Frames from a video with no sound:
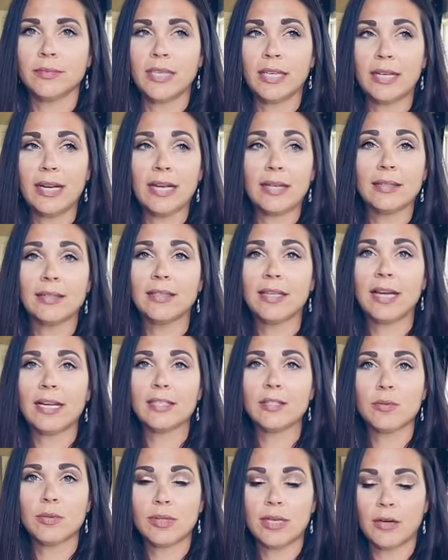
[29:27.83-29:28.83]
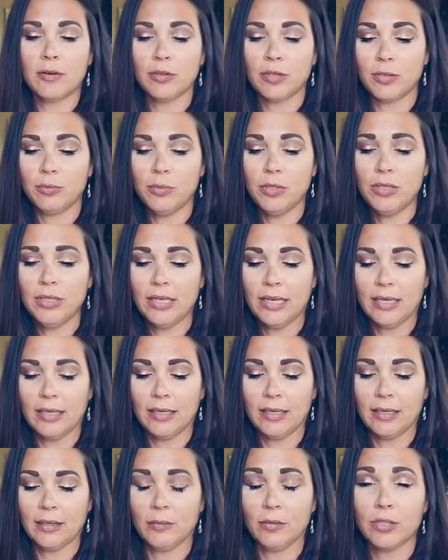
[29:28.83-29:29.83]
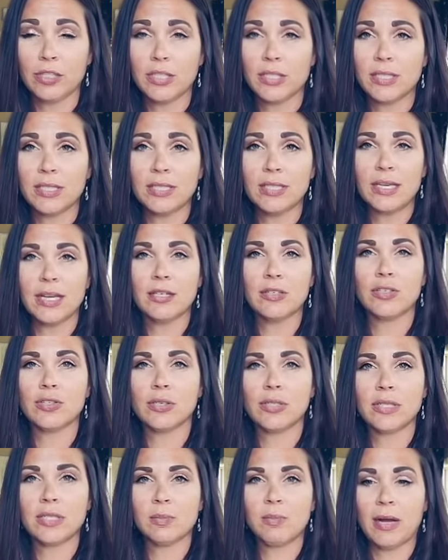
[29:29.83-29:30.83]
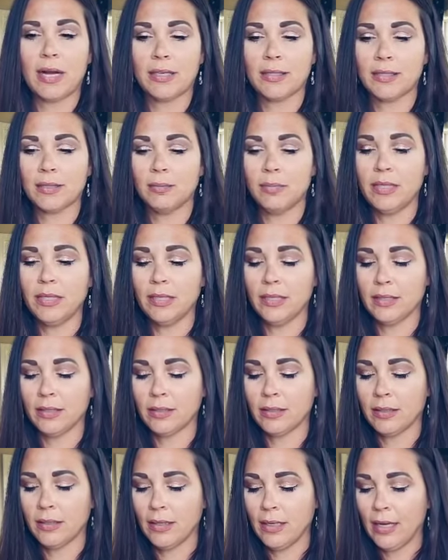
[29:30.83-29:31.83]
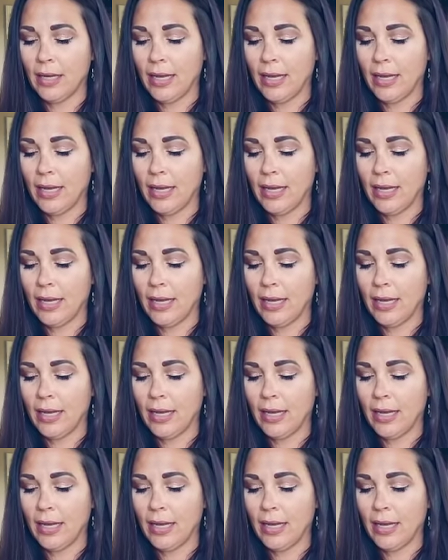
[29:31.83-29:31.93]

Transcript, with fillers: connect the dots without communicating, which is a dangerous spot to be in.